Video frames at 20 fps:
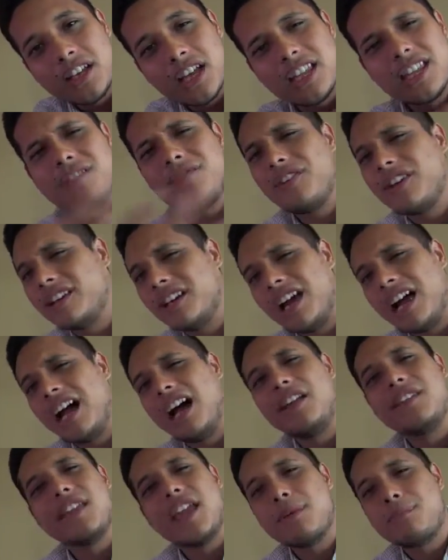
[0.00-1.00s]
And then figure out
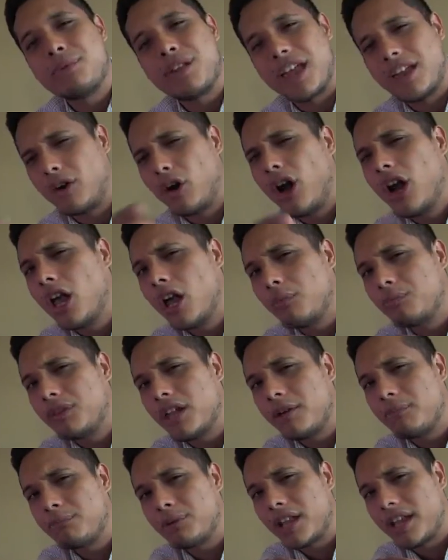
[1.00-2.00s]
how they plan or help
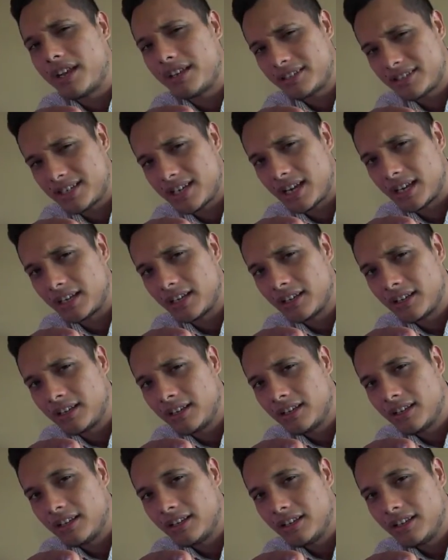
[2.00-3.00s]
them plan a tank.
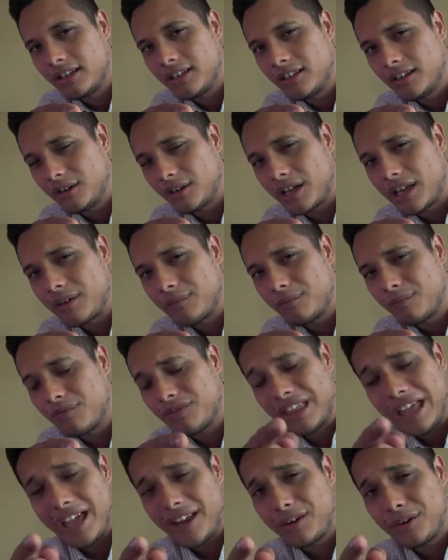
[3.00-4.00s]
Okay?
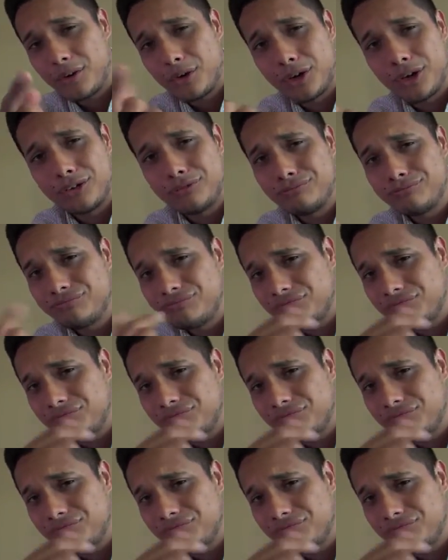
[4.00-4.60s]
That or